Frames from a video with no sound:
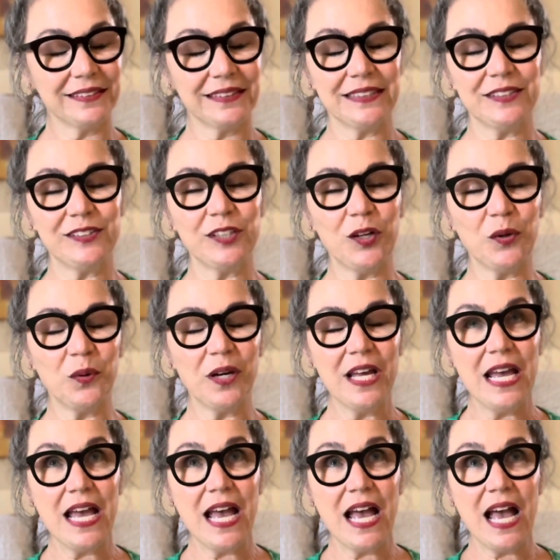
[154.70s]
So
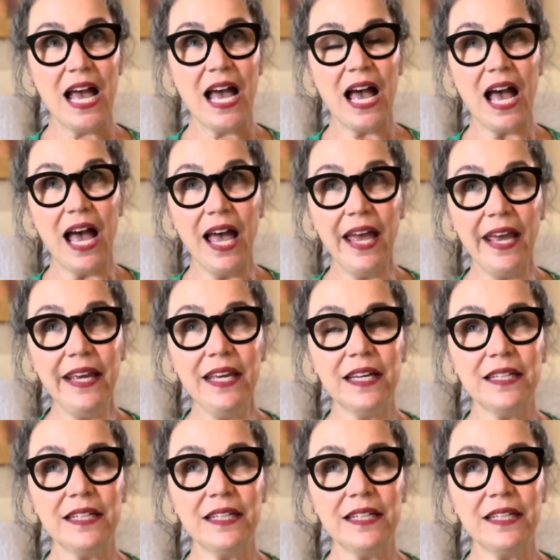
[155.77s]
I